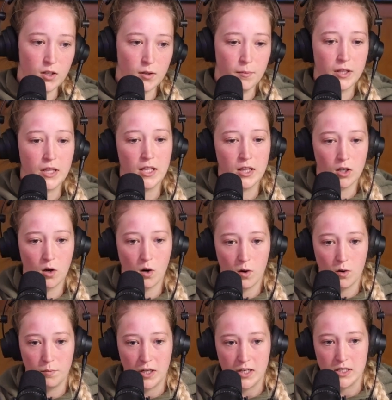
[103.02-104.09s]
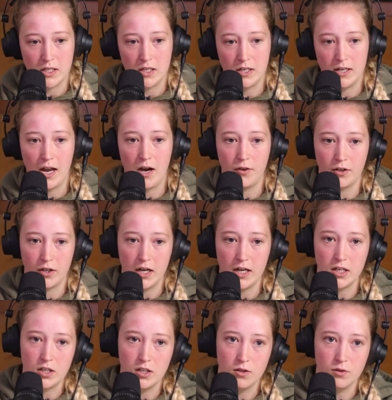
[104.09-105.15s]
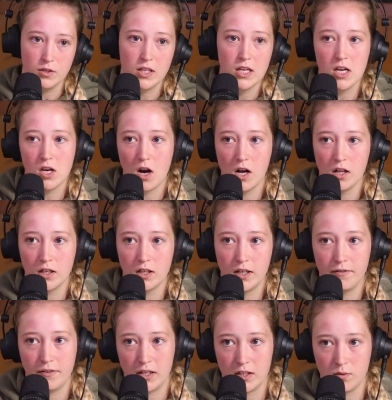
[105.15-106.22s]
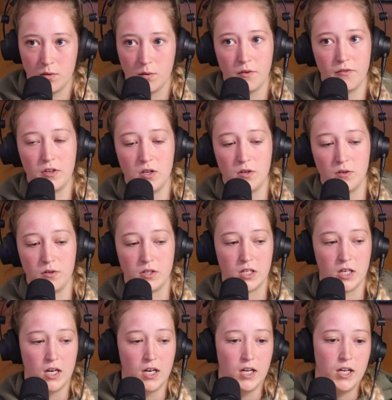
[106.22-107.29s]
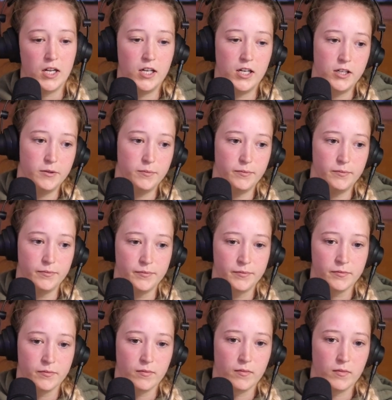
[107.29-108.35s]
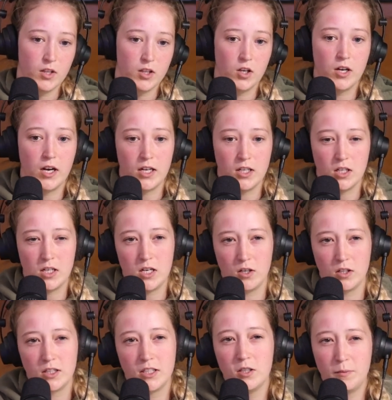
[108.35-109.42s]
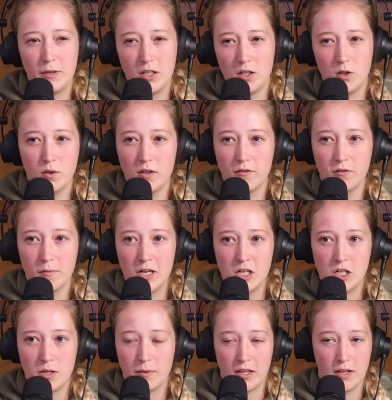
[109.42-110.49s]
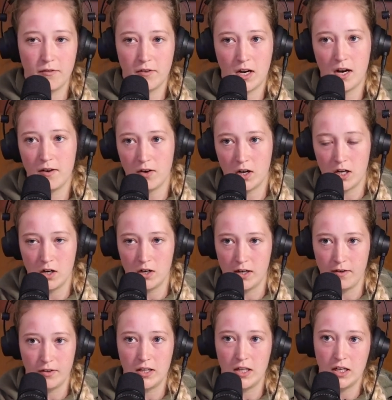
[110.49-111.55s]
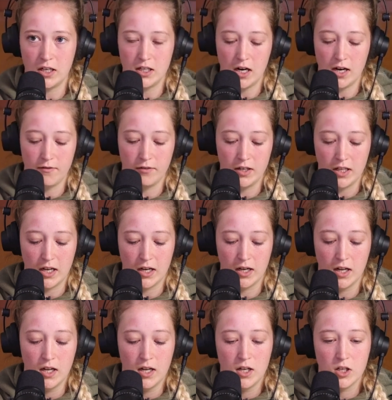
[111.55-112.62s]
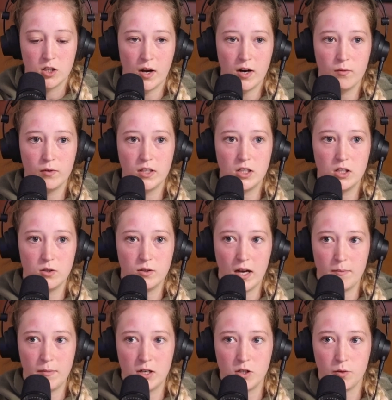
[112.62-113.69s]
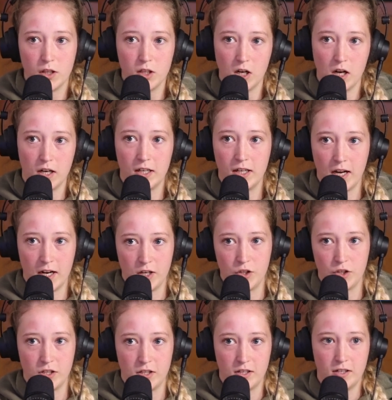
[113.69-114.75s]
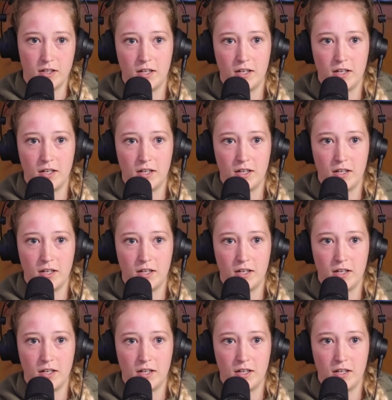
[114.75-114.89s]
But then the go home lesson, now they're getting to use the e-collar if that's what we've used. They're getting to hear a little bit new information, but they've kind of already heard everything and done everything. Mm-hmm. So I don't really do that much with the dog and kind of just